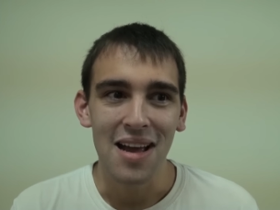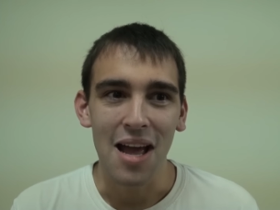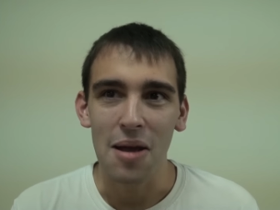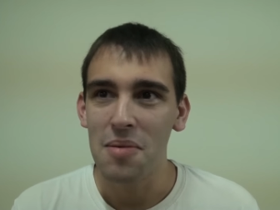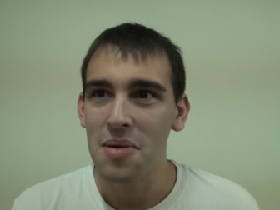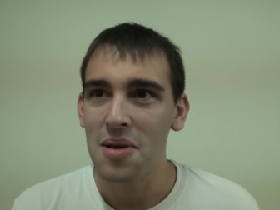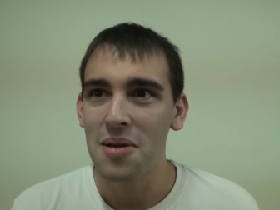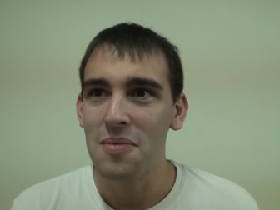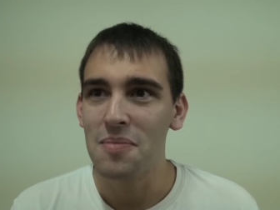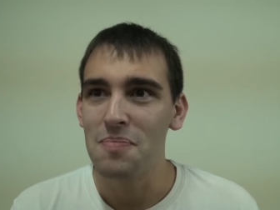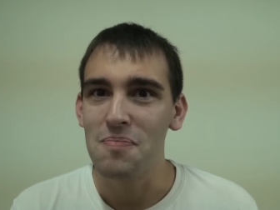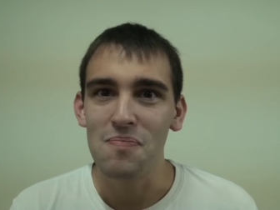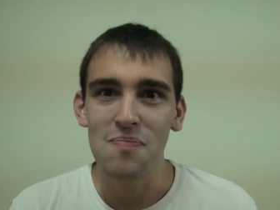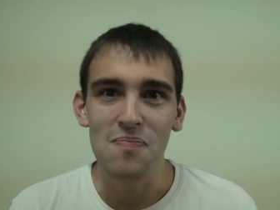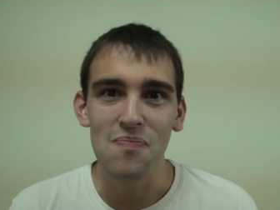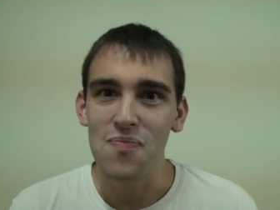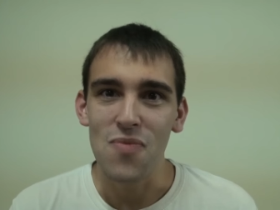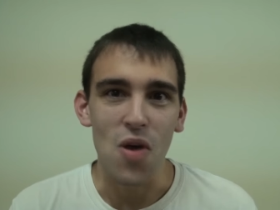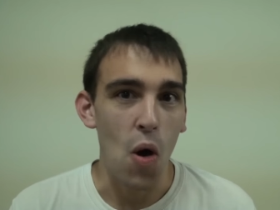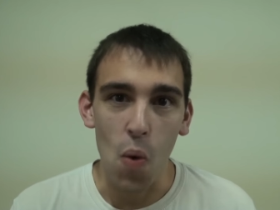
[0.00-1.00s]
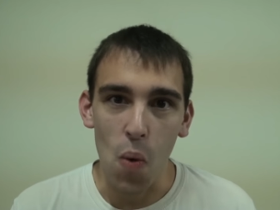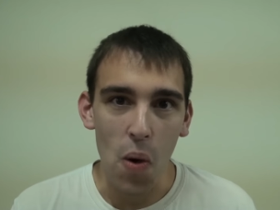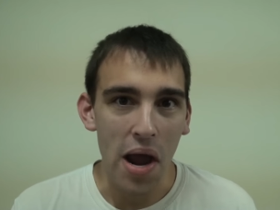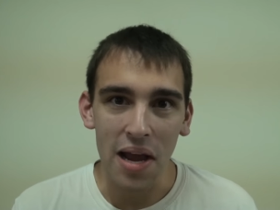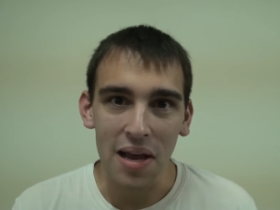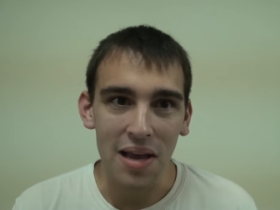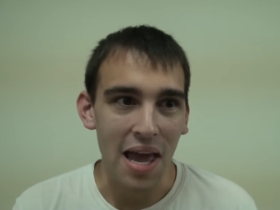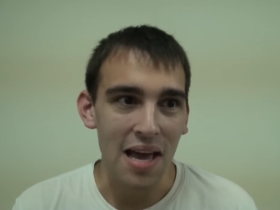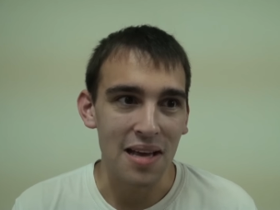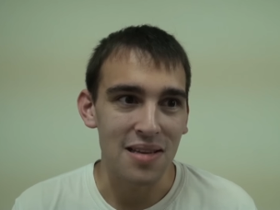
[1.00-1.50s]
i mean
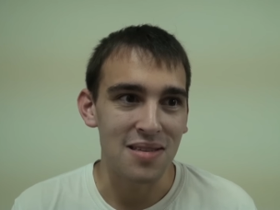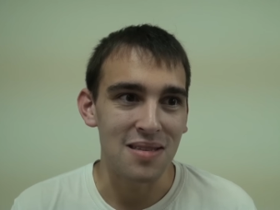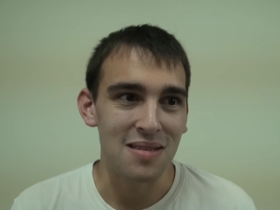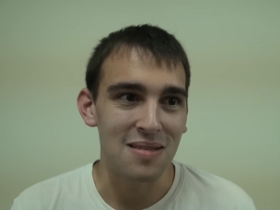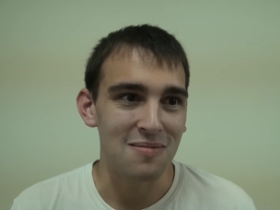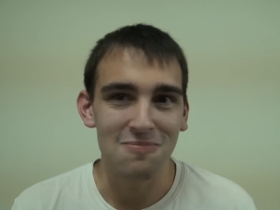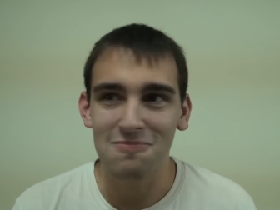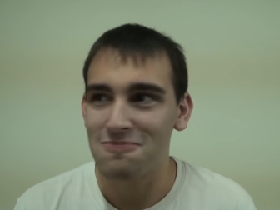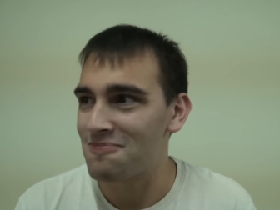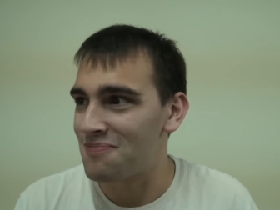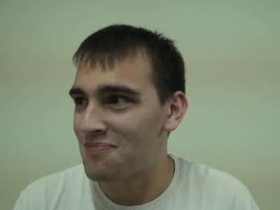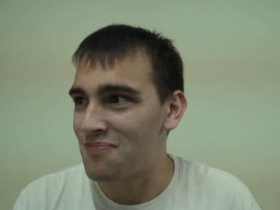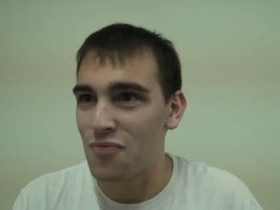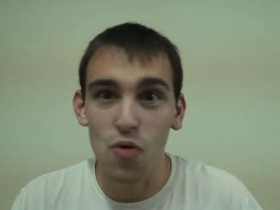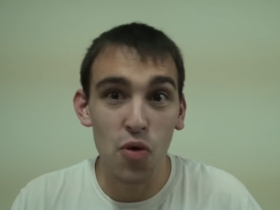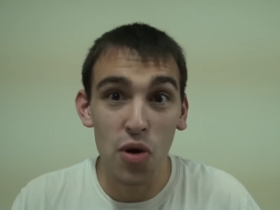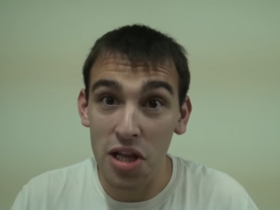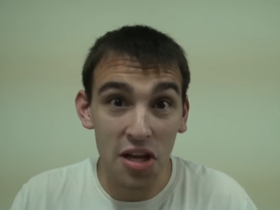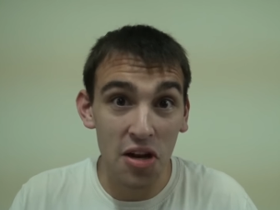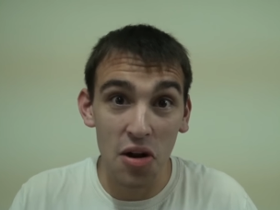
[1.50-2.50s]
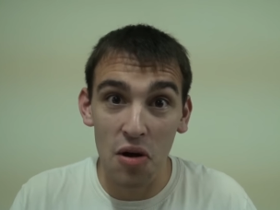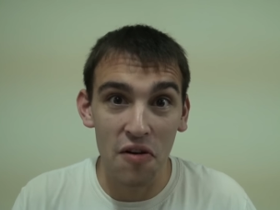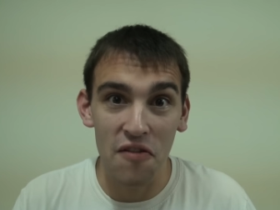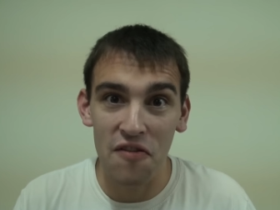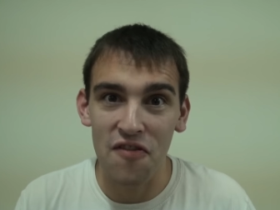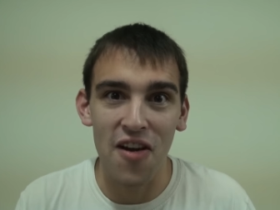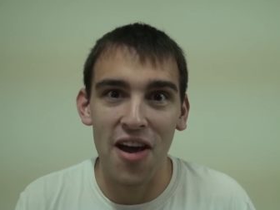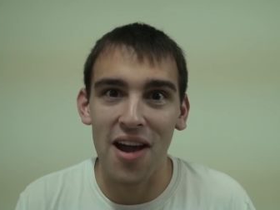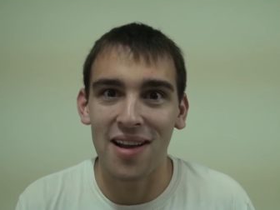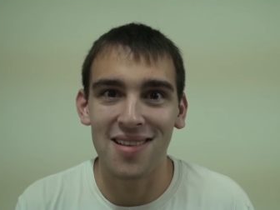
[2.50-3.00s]
awake has really no
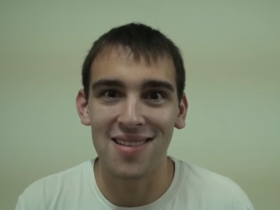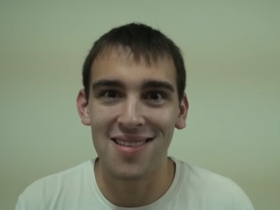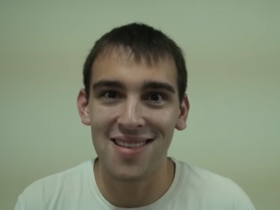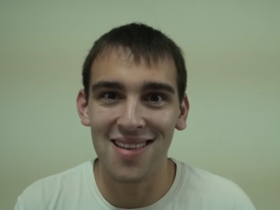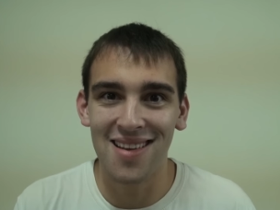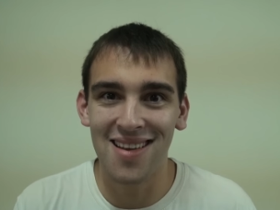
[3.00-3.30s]
effect